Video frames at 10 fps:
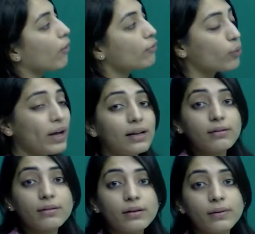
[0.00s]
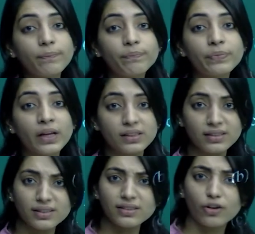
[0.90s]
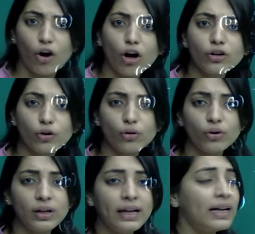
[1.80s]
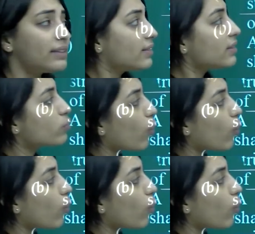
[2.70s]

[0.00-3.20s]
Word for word: of twelve. This is wrong, no? This is